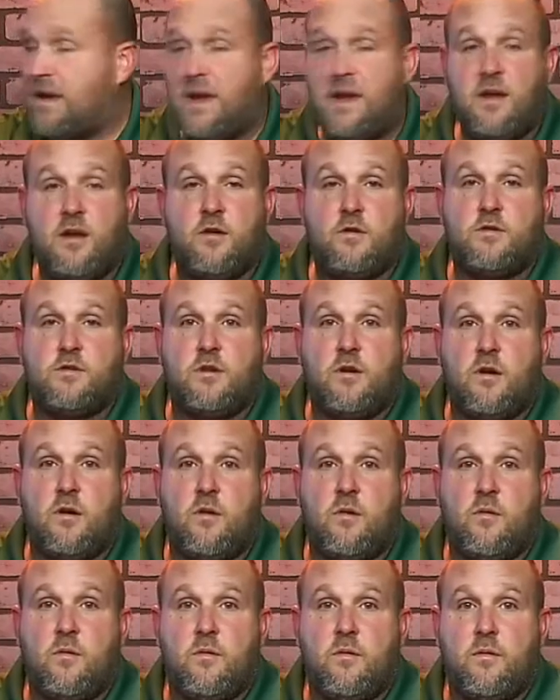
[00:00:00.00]
8 years
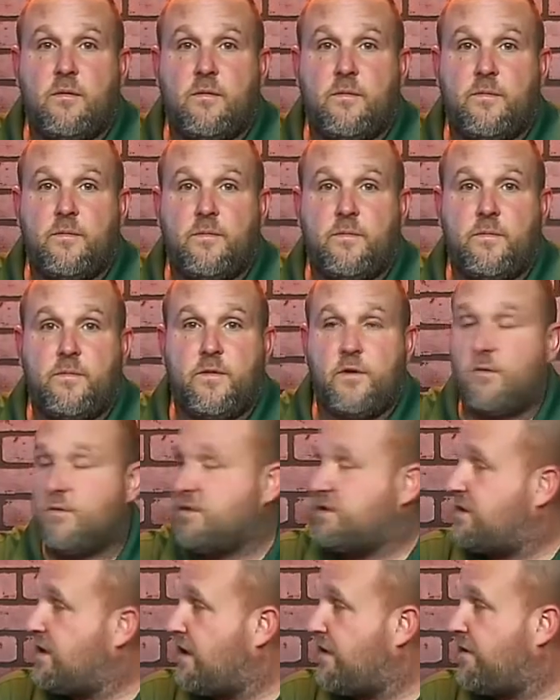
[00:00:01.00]
ago, there
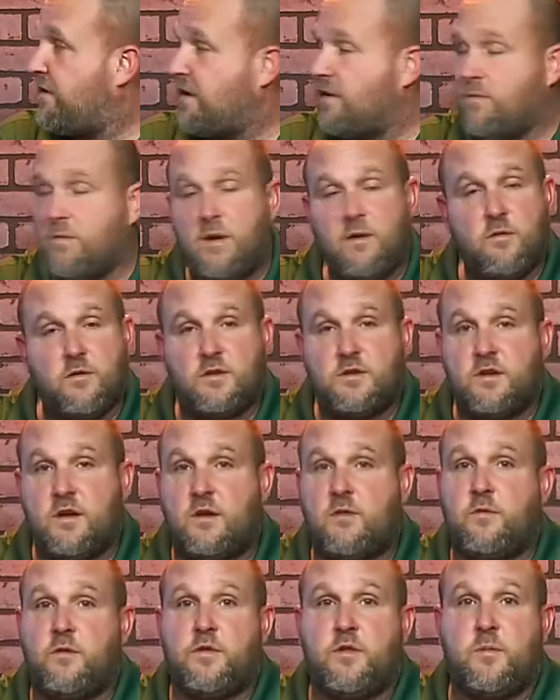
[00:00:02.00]
was nothing. We were
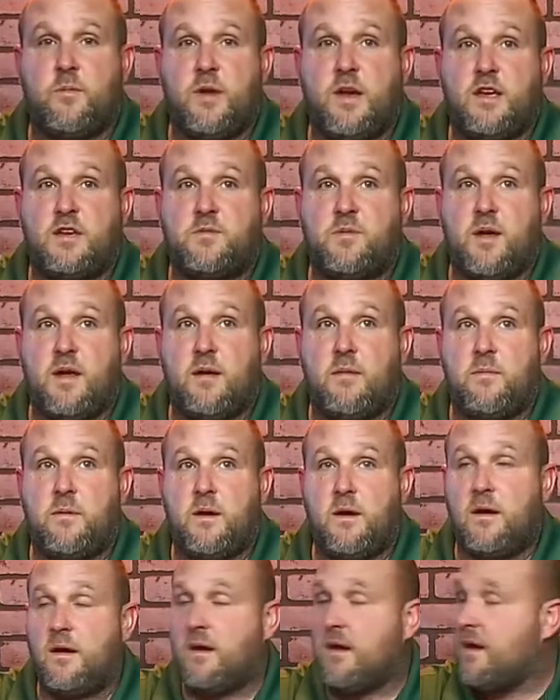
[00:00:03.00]
stuck with the base
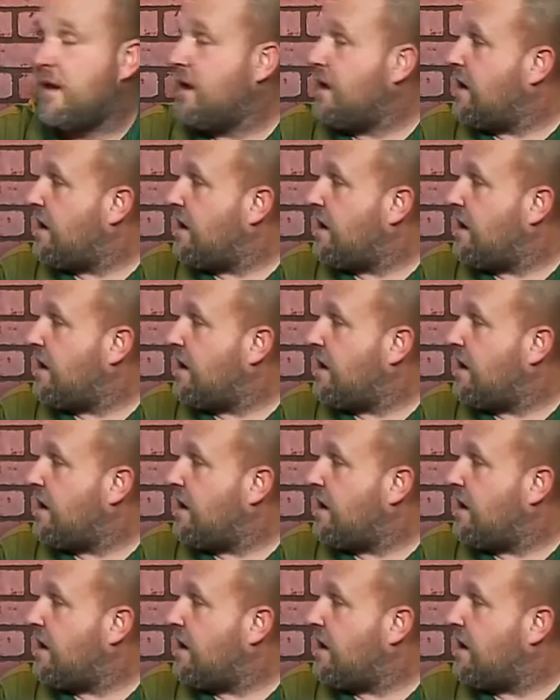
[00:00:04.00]
mapping.